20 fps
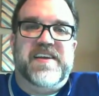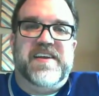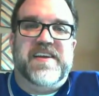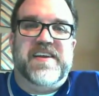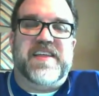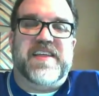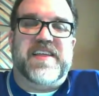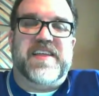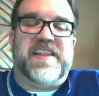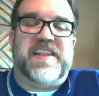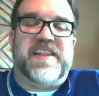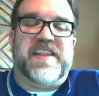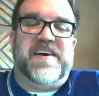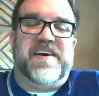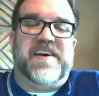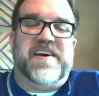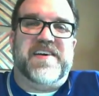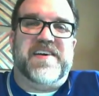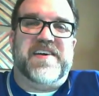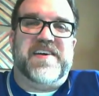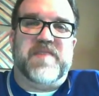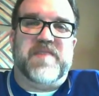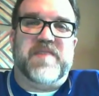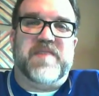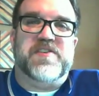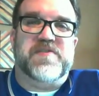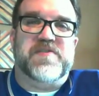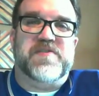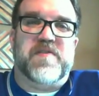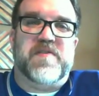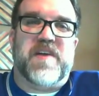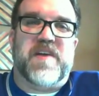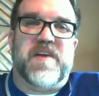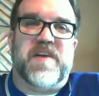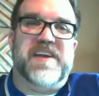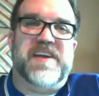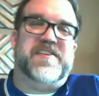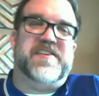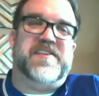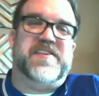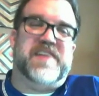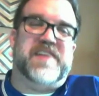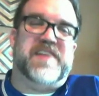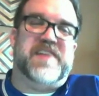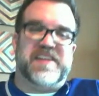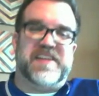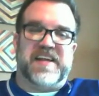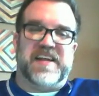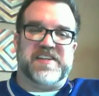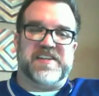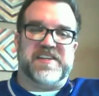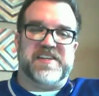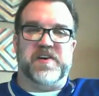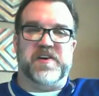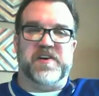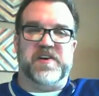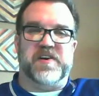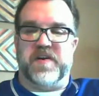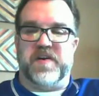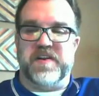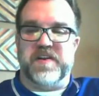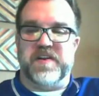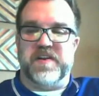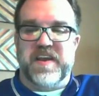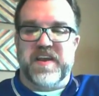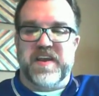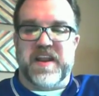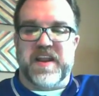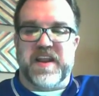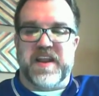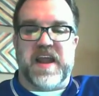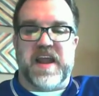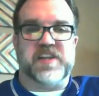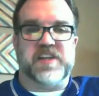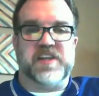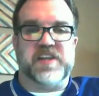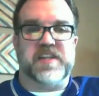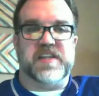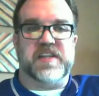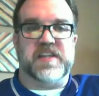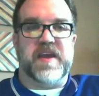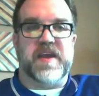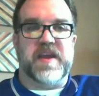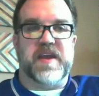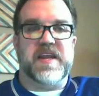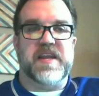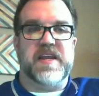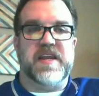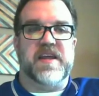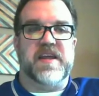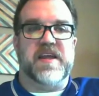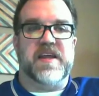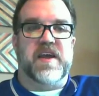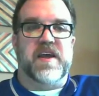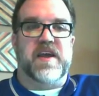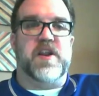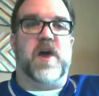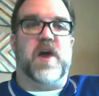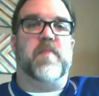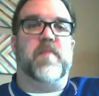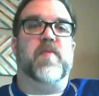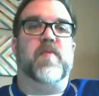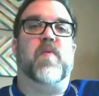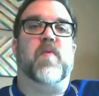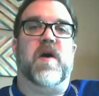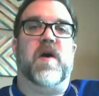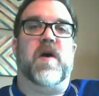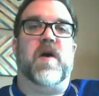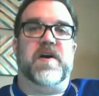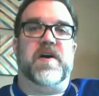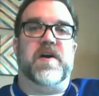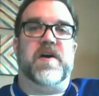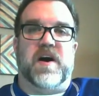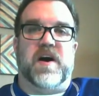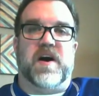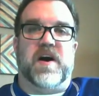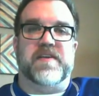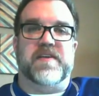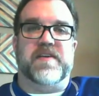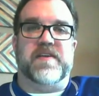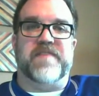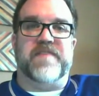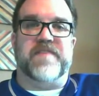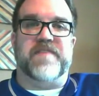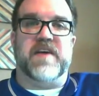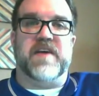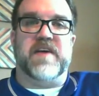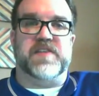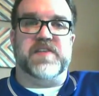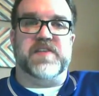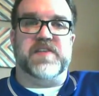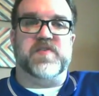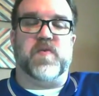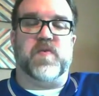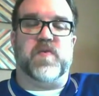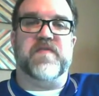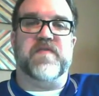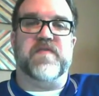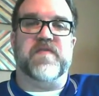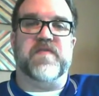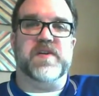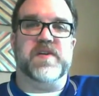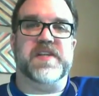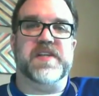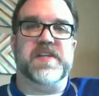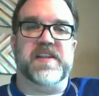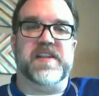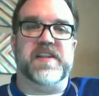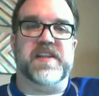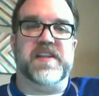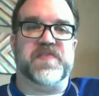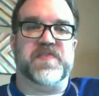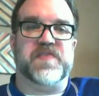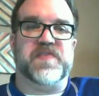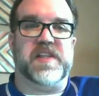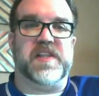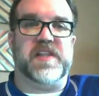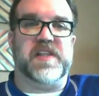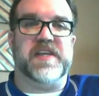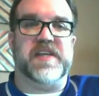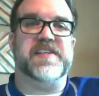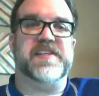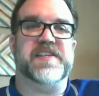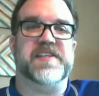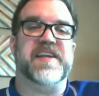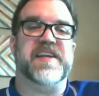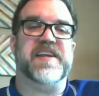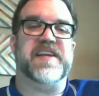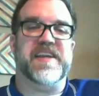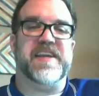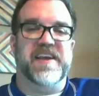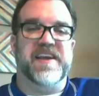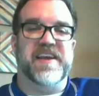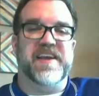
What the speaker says: that they were doing, Ryan. So that's a good one. That actually made #1 on the fails of 2014 list for ClickZ. It